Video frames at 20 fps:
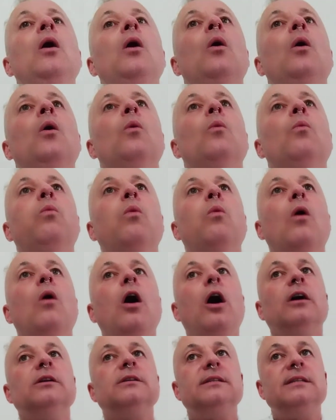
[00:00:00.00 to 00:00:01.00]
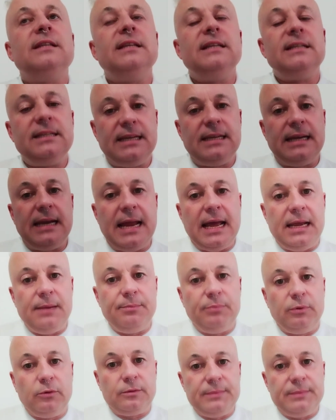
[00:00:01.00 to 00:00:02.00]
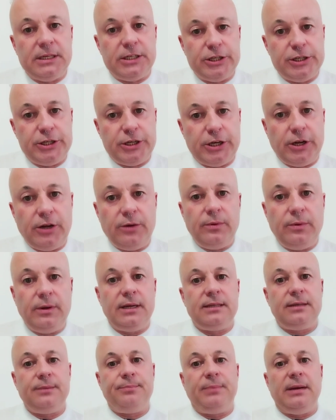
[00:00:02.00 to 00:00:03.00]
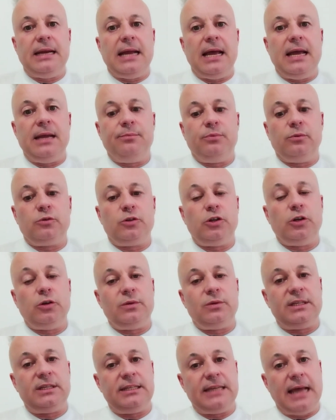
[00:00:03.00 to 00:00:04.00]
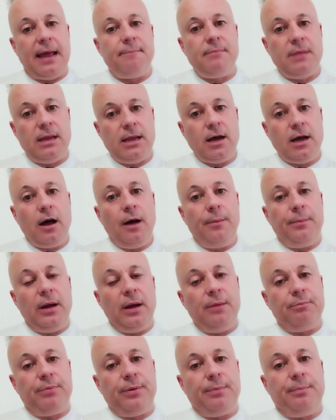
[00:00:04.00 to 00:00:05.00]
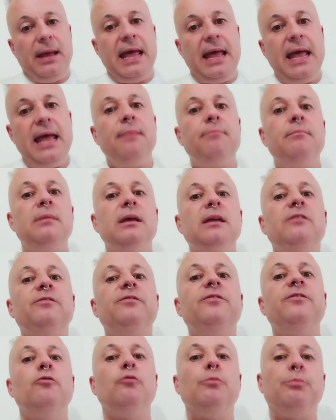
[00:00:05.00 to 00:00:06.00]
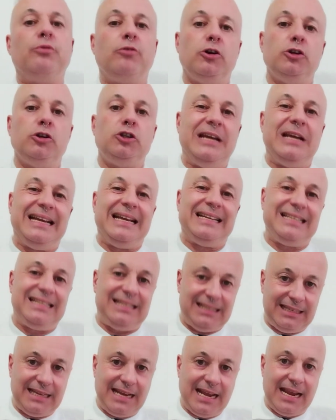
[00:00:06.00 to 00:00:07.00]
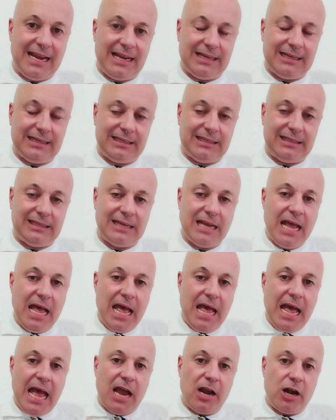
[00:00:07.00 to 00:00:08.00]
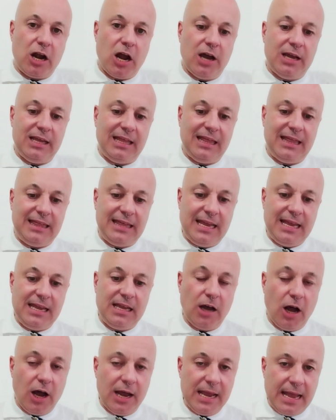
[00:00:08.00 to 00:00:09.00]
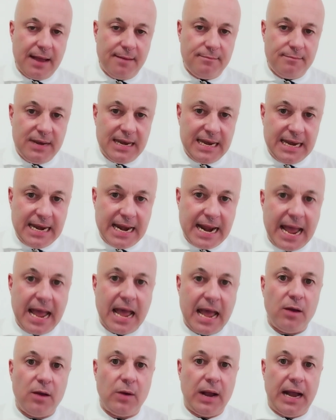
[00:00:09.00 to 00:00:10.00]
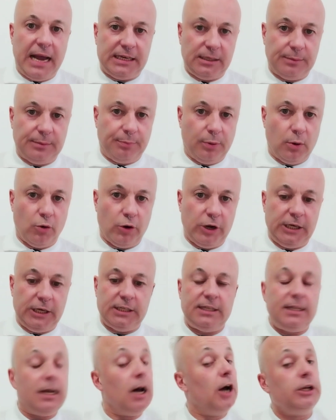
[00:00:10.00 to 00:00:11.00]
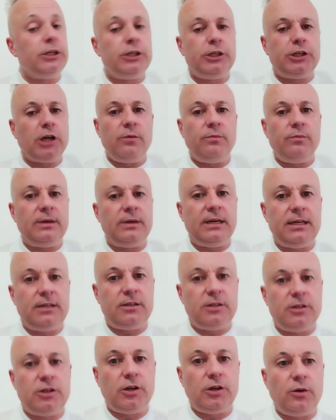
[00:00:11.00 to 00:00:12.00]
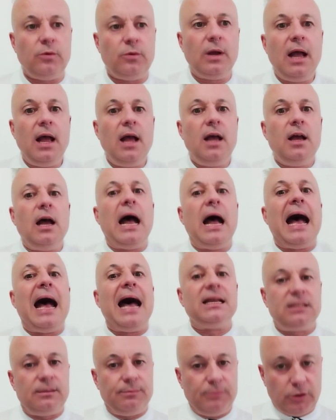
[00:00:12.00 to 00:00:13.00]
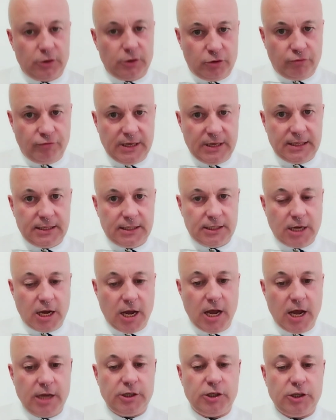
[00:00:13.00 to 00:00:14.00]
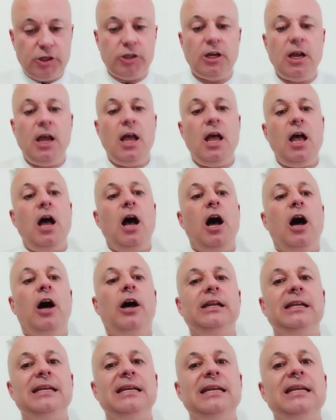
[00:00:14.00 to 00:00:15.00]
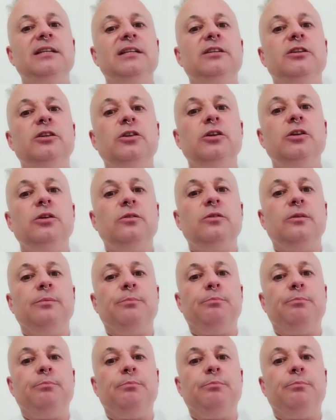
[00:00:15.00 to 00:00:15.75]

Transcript: what this has enabled me to do has been able to set me up and prepare me for Project 6, and I think I am now at a point that I don't need to do as much research. I need to do the